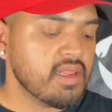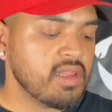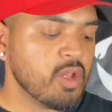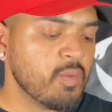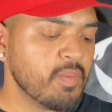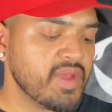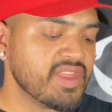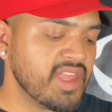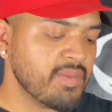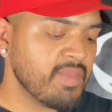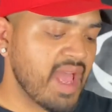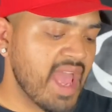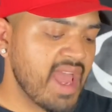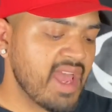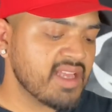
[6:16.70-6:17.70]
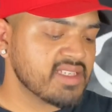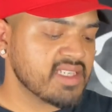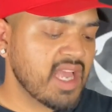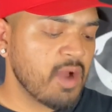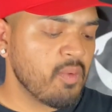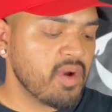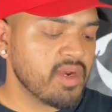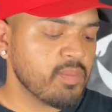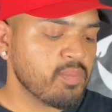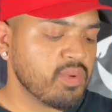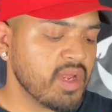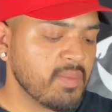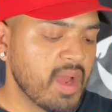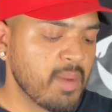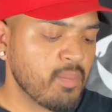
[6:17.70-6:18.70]
Loma Thimba asks, I want to
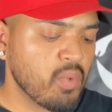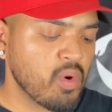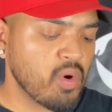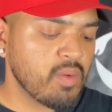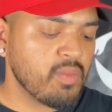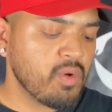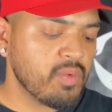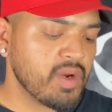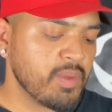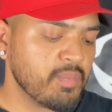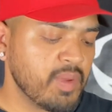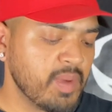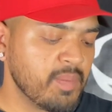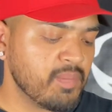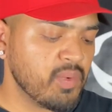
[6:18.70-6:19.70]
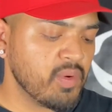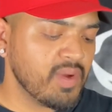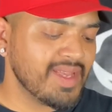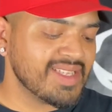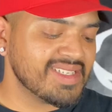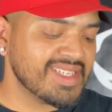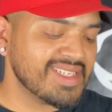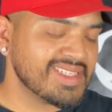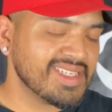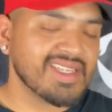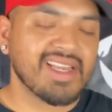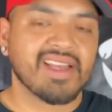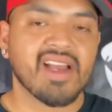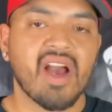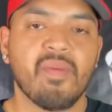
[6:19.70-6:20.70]
breed my Boerboel with a pit bull. Is this a
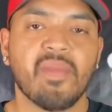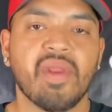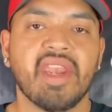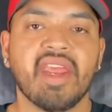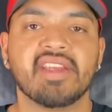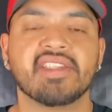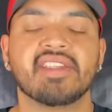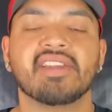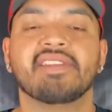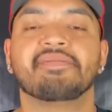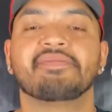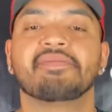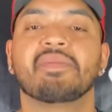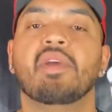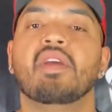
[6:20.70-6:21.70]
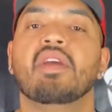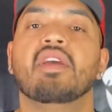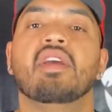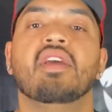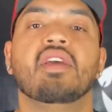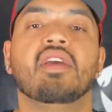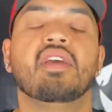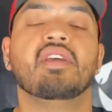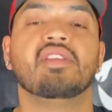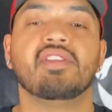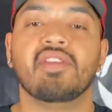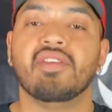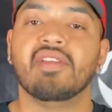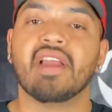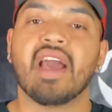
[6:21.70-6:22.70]
good combination?
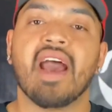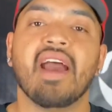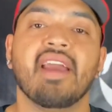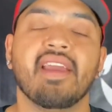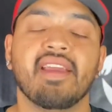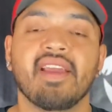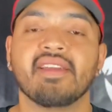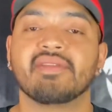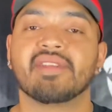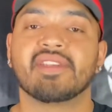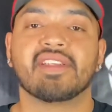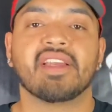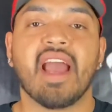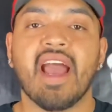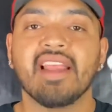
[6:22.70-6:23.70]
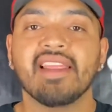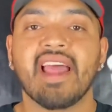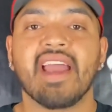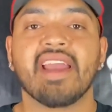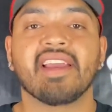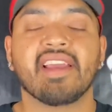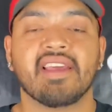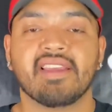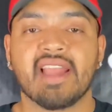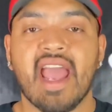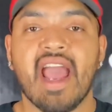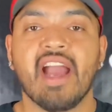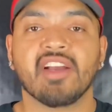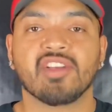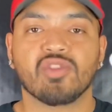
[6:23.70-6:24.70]
Dude, I like the
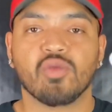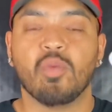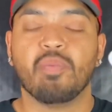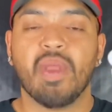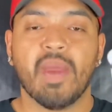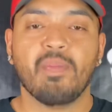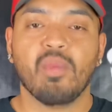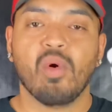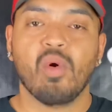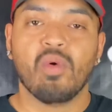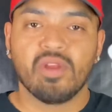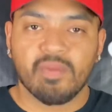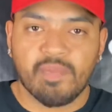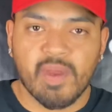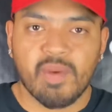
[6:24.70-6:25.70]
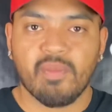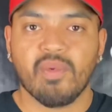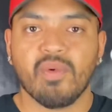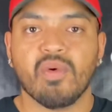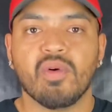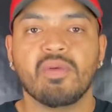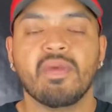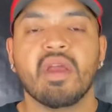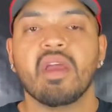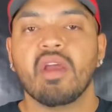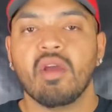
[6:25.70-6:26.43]
actual pit bull with pit bull,